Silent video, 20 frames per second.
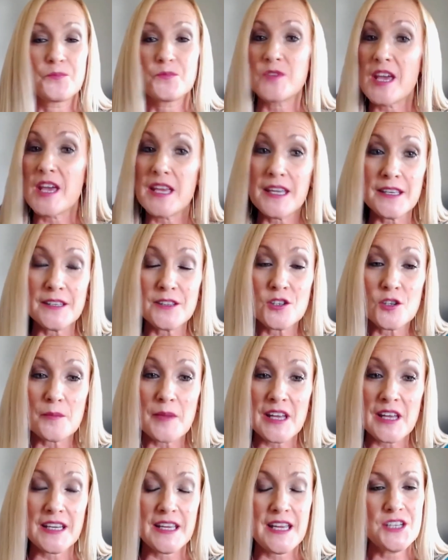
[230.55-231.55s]
taken their
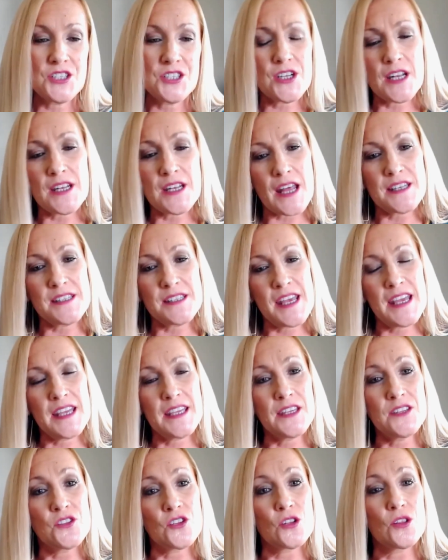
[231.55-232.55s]
medication and
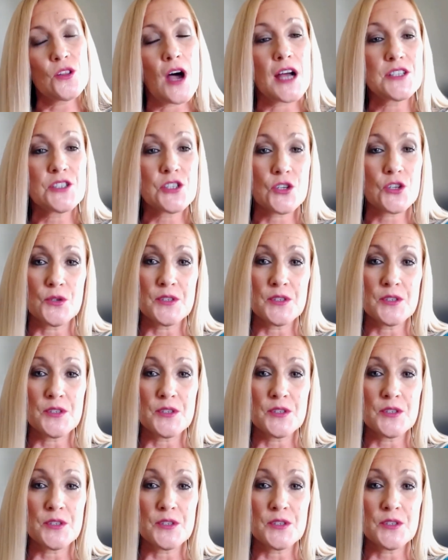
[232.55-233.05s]
taken the logical